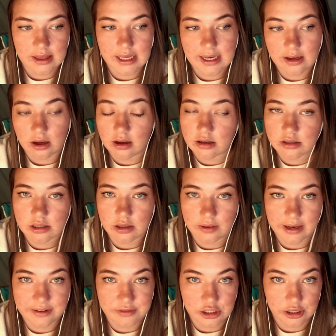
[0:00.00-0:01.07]
They also
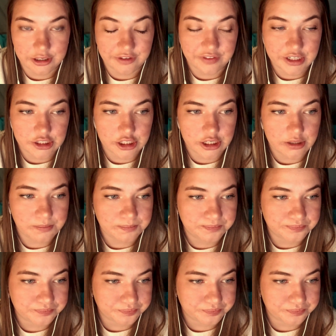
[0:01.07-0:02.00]
have dark vision.